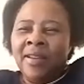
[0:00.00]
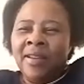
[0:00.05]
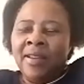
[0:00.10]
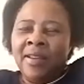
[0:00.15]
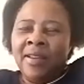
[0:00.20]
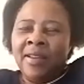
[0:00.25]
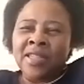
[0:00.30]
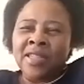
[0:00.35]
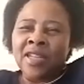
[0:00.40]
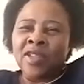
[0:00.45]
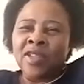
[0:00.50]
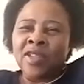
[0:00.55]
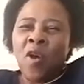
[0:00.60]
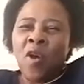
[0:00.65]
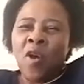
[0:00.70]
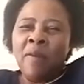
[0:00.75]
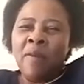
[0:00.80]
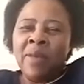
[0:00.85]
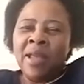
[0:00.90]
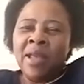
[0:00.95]

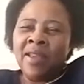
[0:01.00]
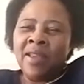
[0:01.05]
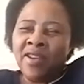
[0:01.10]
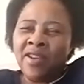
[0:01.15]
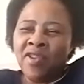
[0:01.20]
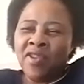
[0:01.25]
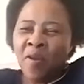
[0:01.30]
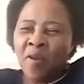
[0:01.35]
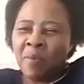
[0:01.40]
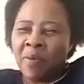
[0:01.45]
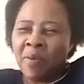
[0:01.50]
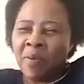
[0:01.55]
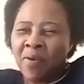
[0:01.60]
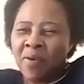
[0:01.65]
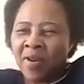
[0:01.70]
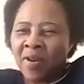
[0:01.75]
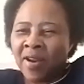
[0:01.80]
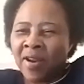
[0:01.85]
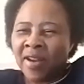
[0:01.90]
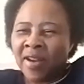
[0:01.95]
Yasengome in your
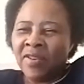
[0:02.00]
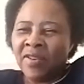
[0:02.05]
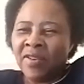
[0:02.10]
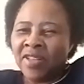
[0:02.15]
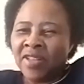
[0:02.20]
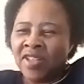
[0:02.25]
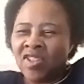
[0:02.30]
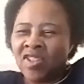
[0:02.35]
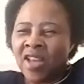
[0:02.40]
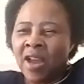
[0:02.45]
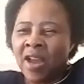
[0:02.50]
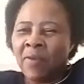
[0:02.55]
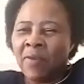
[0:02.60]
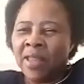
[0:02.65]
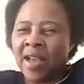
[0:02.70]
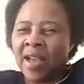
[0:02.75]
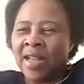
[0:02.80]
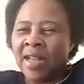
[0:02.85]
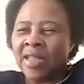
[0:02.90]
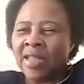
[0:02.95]
book. Can you just
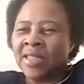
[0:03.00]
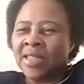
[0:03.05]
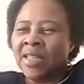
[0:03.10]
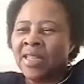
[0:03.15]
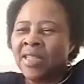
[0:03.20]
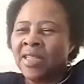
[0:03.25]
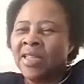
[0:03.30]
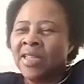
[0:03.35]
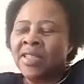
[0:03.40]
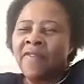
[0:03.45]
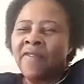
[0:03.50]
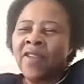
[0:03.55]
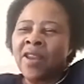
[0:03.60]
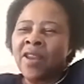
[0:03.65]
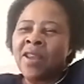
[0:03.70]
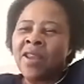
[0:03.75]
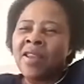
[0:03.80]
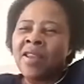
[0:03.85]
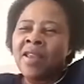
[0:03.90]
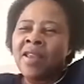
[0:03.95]
share with us? This is
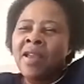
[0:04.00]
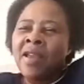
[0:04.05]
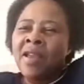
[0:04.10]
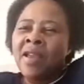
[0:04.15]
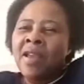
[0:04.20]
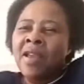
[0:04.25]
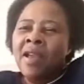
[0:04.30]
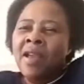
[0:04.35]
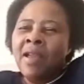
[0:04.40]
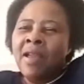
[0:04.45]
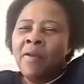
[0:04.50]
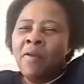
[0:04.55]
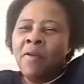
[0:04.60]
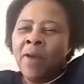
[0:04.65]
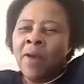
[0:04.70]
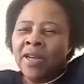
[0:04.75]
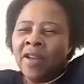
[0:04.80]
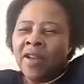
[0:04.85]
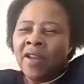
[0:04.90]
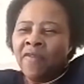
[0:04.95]
a very
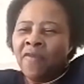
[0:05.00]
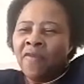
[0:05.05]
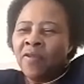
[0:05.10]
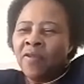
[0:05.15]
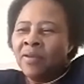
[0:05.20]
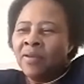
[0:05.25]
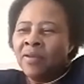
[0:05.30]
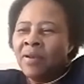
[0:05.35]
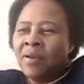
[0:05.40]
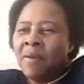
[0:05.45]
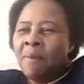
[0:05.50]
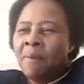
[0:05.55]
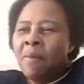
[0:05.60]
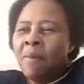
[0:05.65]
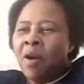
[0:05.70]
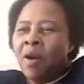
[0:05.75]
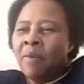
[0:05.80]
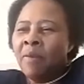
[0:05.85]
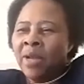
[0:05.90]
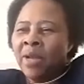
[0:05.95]
wonderful
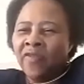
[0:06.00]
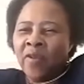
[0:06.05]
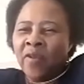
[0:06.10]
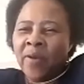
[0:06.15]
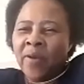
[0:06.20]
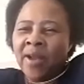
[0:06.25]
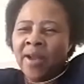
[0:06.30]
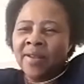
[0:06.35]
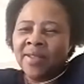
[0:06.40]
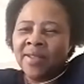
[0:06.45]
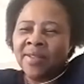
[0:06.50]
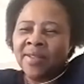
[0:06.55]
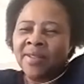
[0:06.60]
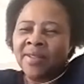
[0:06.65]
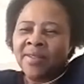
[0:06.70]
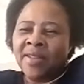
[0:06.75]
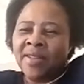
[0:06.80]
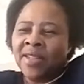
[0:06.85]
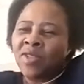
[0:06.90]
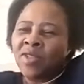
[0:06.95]
moment for
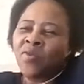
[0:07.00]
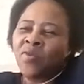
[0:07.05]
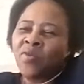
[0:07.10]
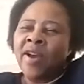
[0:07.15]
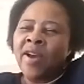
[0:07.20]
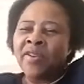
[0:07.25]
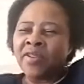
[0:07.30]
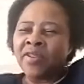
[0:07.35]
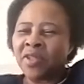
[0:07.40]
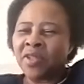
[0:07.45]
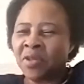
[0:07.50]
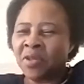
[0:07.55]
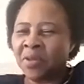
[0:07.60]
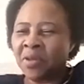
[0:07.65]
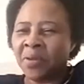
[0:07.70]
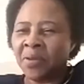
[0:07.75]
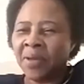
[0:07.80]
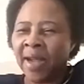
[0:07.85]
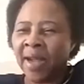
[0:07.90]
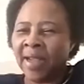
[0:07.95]
us. Just one or
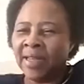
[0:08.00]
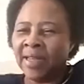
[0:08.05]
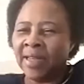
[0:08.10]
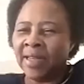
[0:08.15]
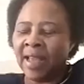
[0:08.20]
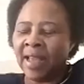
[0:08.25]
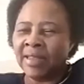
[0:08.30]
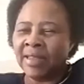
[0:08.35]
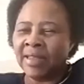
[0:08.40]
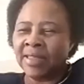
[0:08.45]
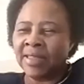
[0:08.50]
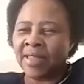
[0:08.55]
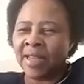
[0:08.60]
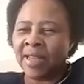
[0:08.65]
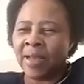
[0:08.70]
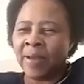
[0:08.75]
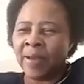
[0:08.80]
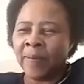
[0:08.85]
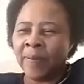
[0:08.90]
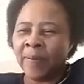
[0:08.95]
two
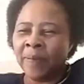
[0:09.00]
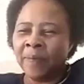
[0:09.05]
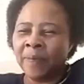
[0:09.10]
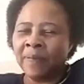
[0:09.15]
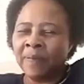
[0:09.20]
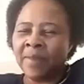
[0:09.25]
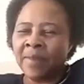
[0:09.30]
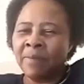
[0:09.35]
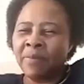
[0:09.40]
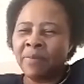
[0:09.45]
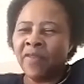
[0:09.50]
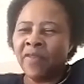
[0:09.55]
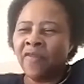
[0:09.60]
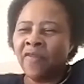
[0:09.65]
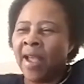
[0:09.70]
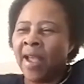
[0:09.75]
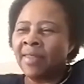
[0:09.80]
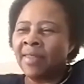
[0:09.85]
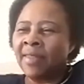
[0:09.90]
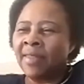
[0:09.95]
highlights
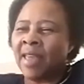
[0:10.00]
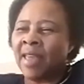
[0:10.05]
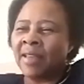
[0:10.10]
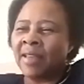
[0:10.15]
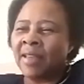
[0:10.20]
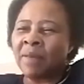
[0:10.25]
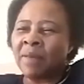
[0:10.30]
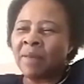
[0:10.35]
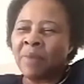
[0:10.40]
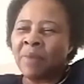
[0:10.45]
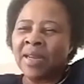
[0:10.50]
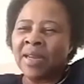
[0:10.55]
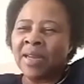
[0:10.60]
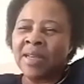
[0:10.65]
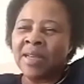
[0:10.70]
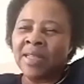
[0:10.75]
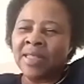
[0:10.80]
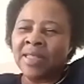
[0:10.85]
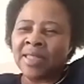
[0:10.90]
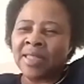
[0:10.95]
before I thank the
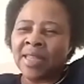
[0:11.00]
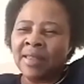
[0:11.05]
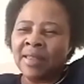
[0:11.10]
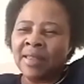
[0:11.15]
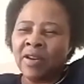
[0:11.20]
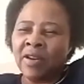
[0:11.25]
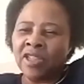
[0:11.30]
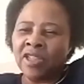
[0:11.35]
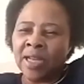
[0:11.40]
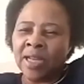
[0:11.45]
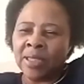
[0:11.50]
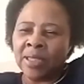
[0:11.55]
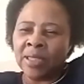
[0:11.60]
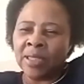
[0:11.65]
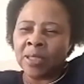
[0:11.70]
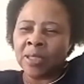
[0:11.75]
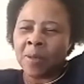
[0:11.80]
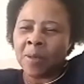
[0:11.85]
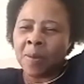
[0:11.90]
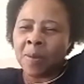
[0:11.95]
panelists and the
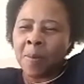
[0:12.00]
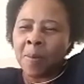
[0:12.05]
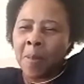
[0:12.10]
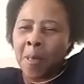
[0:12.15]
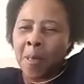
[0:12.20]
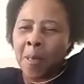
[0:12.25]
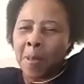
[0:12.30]
audience.